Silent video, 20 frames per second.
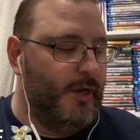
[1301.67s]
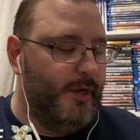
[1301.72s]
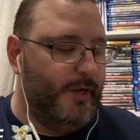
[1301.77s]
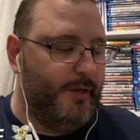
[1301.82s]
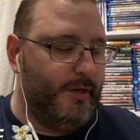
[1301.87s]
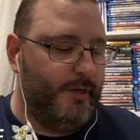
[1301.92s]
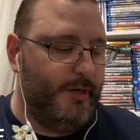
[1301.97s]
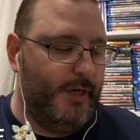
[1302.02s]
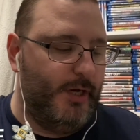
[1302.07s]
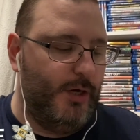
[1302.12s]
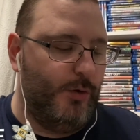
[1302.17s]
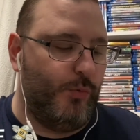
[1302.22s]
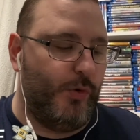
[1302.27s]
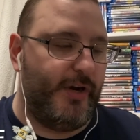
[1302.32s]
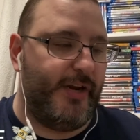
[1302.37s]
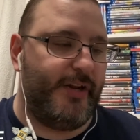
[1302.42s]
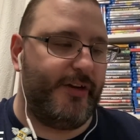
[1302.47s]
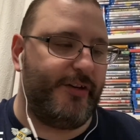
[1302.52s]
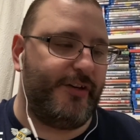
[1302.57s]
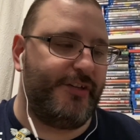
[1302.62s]
E1
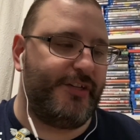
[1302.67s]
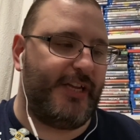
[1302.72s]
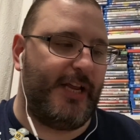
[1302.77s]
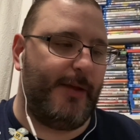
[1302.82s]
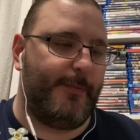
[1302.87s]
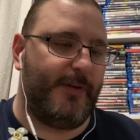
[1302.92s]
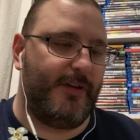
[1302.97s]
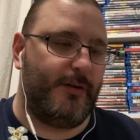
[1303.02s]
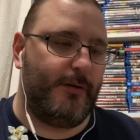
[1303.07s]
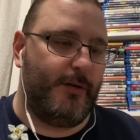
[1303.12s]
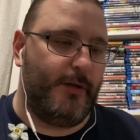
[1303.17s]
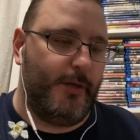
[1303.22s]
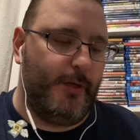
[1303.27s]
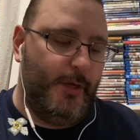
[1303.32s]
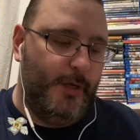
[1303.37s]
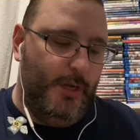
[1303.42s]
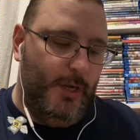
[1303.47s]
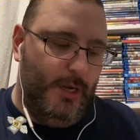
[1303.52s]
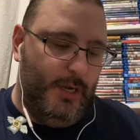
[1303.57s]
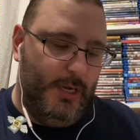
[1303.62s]
Entertainment.
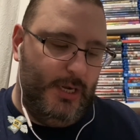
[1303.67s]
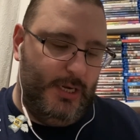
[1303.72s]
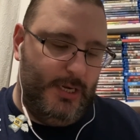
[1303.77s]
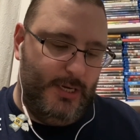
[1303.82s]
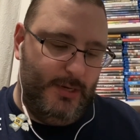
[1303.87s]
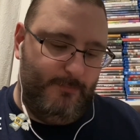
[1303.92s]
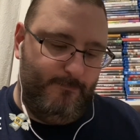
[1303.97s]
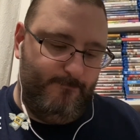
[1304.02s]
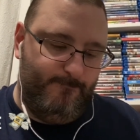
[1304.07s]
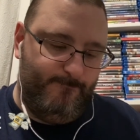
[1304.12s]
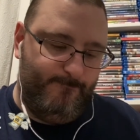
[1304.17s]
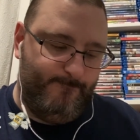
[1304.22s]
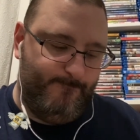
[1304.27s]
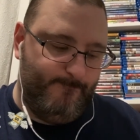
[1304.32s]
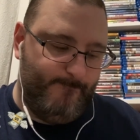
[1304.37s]
Don't